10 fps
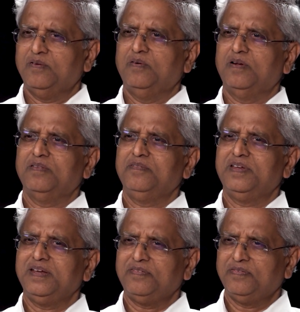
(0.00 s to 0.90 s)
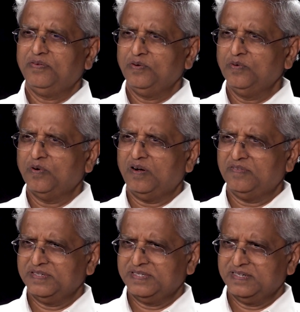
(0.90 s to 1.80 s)
One of the very few
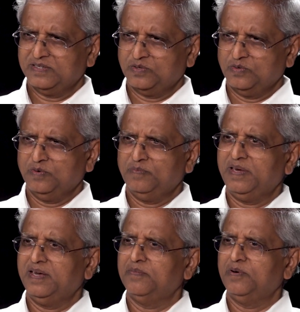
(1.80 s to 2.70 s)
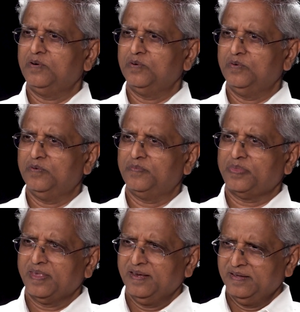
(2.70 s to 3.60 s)
officers who would be able to
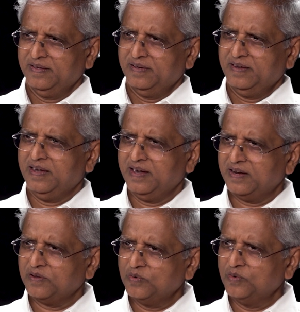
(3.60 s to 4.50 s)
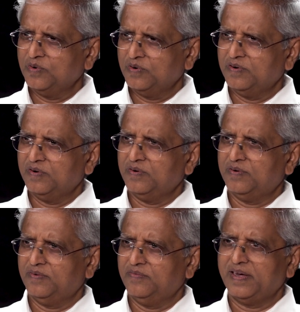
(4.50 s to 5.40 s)
hear you
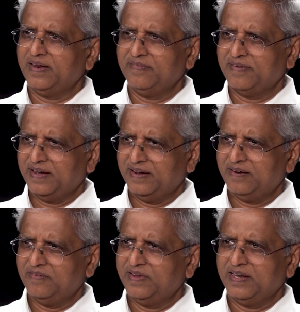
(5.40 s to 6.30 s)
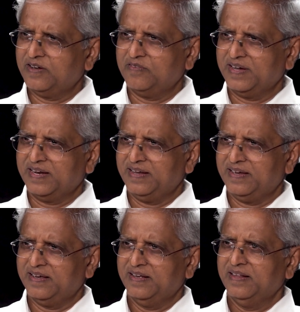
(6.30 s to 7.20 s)
very well, very
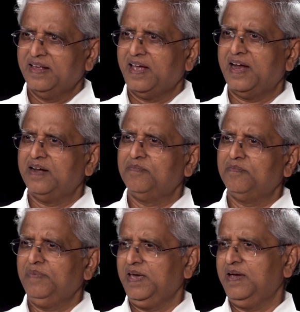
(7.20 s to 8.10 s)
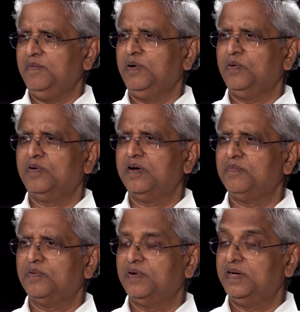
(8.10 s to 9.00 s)
quickly, and be able to
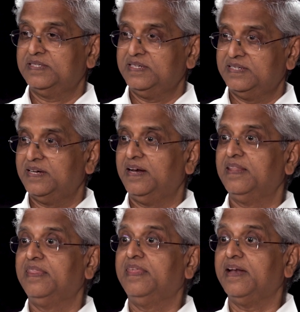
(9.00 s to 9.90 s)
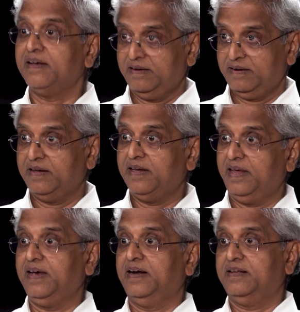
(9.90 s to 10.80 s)
come to a decision and then take a